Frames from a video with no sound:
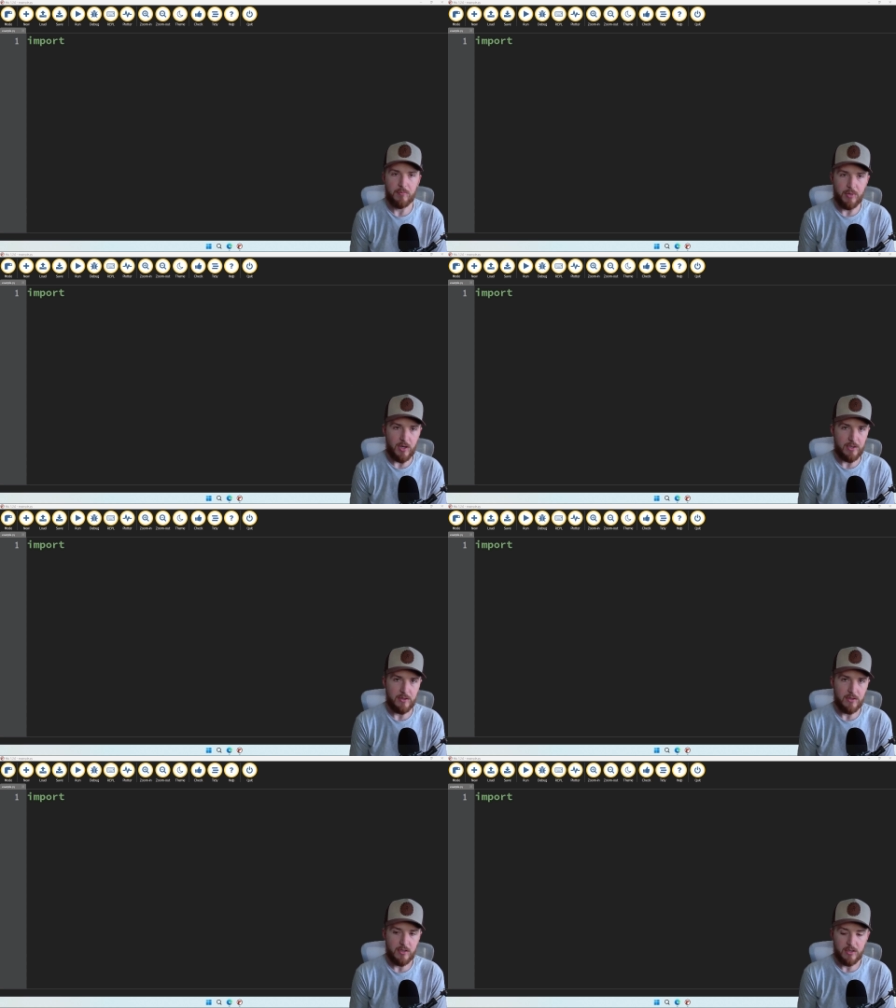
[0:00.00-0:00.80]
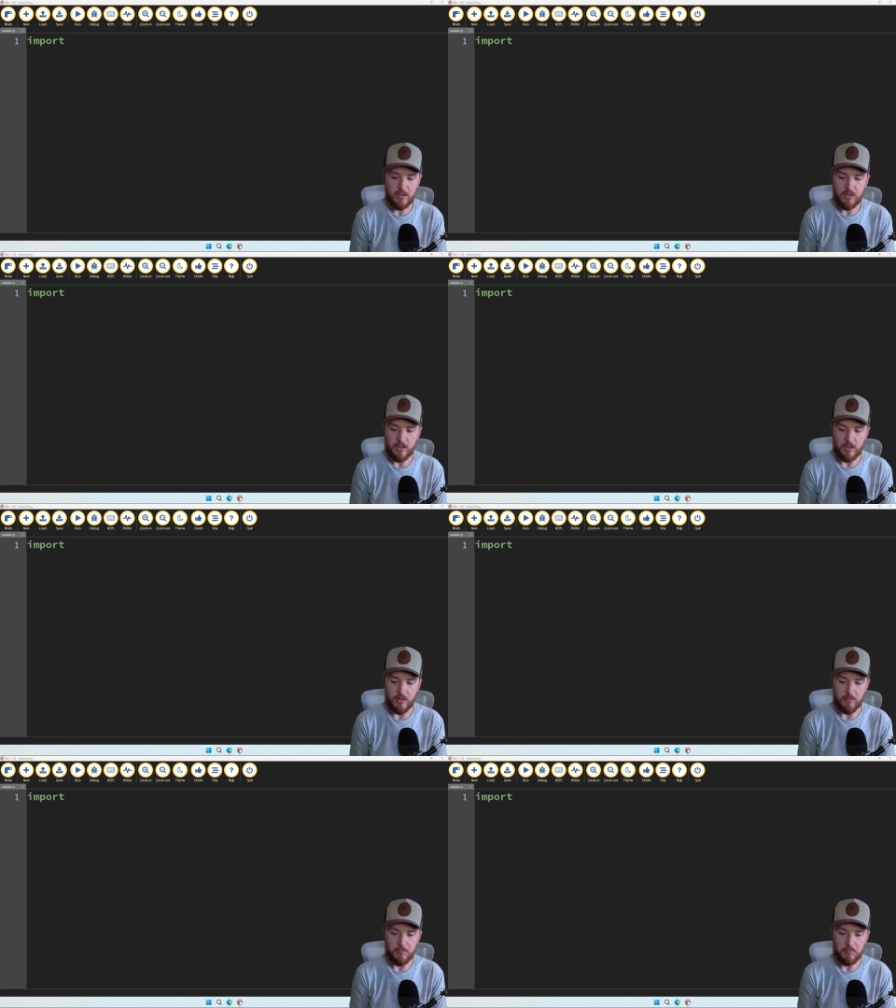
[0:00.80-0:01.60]
But
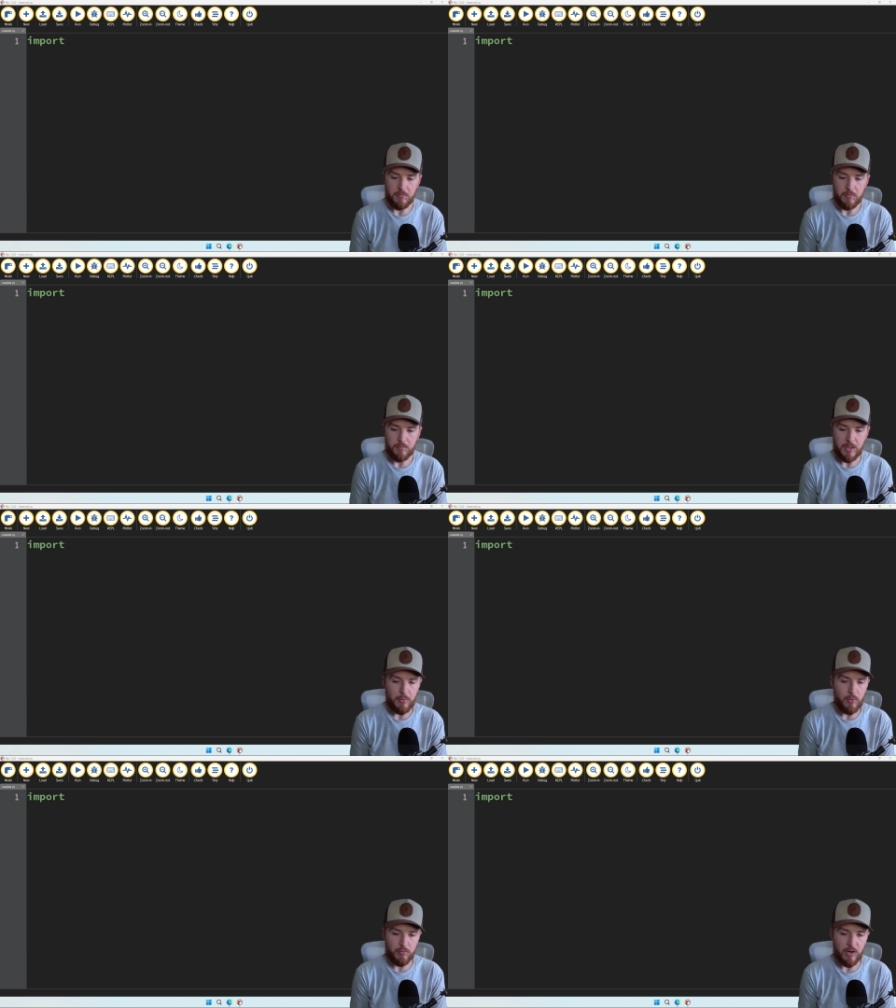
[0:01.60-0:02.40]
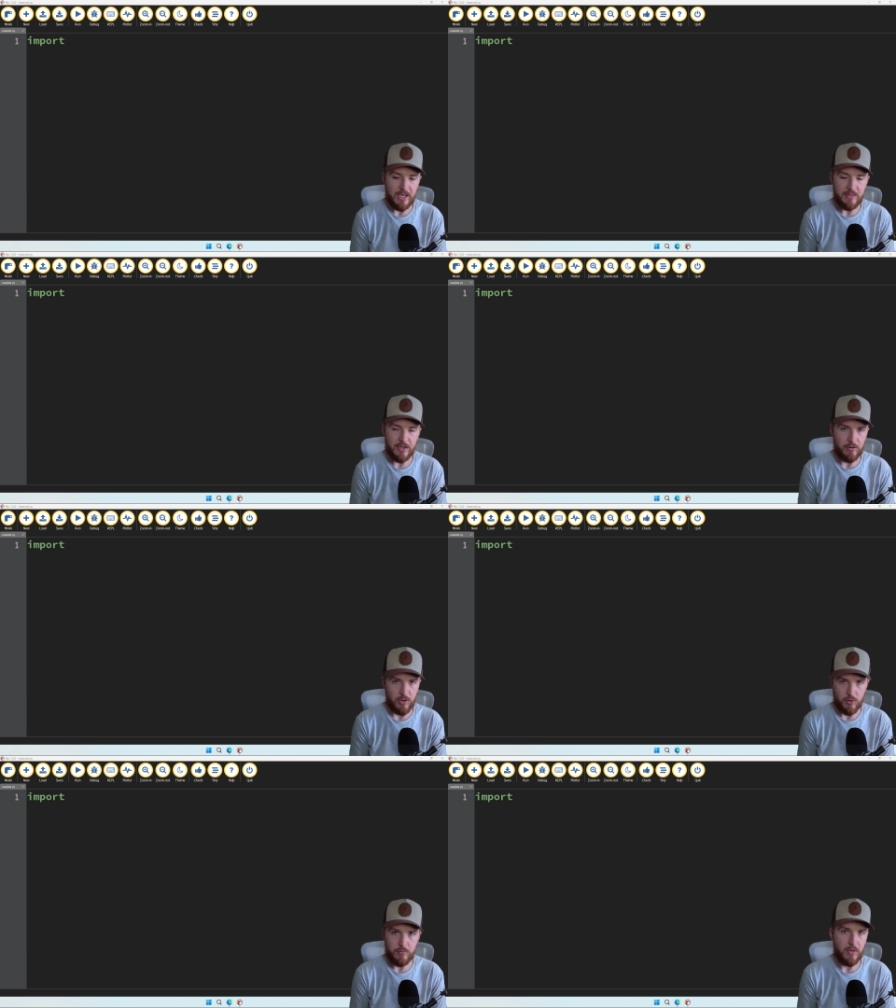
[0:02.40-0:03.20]
um, people write
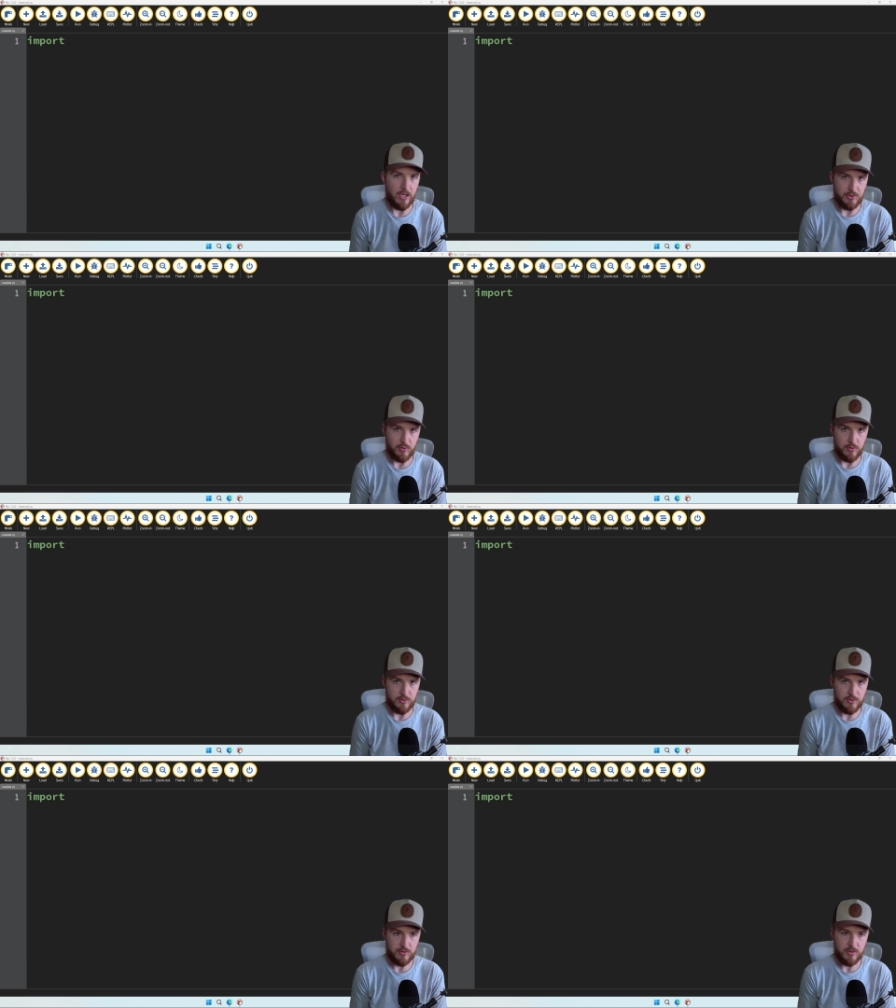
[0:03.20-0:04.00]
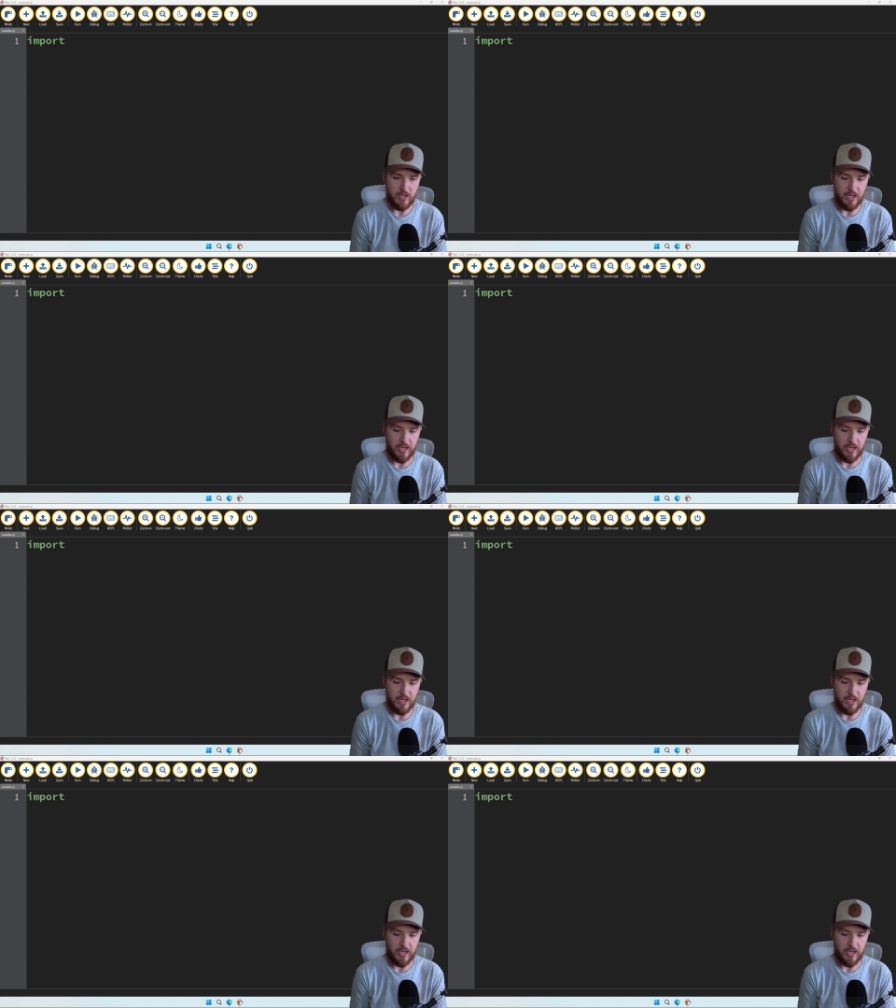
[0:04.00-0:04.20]
their own modules,